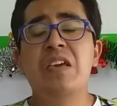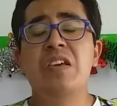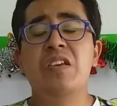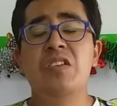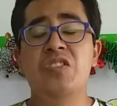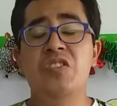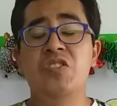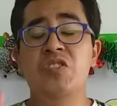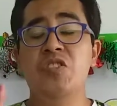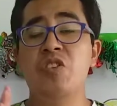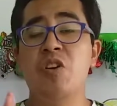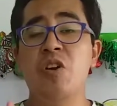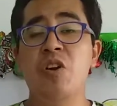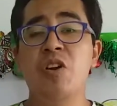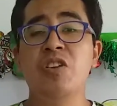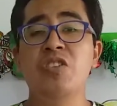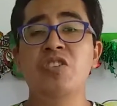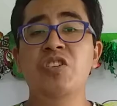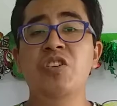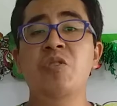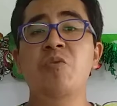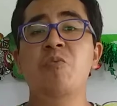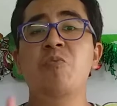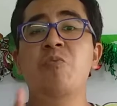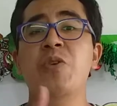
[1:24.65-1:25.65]

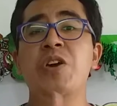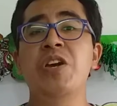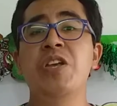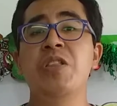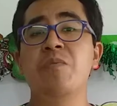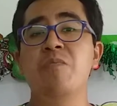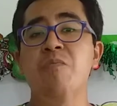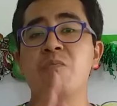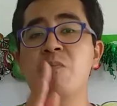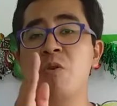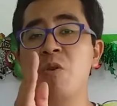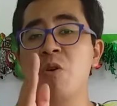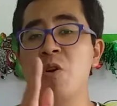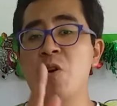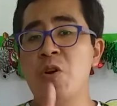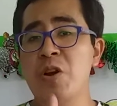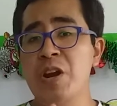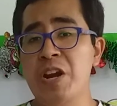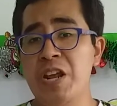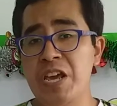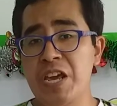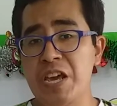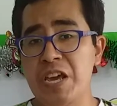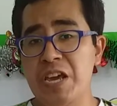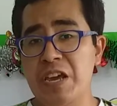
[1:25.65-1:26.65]
starting with
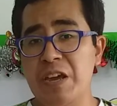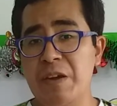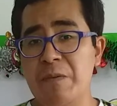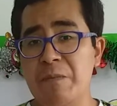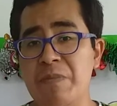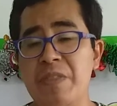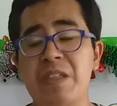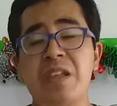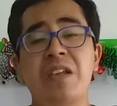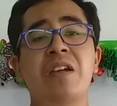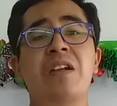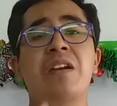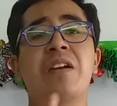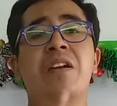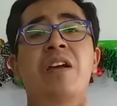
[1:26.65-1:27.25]
morning.